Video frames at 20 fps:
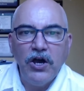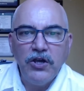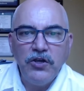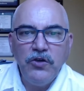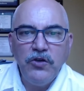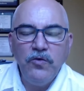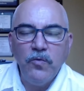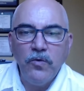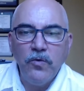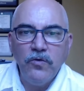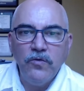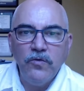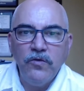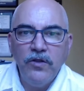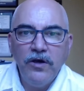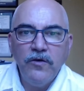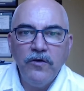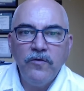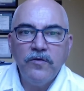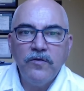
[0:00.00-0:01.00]
you will
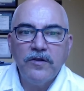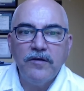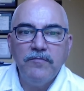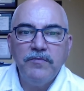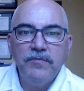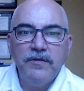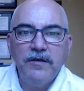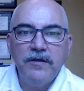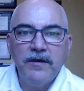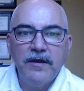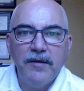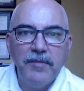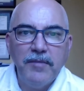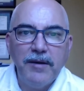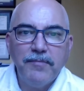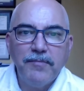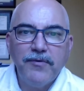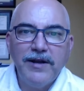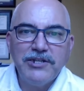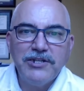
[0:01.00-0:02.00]
know something
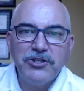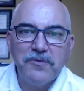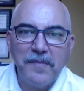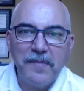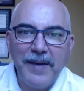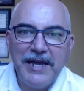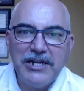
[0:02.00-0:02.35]
about project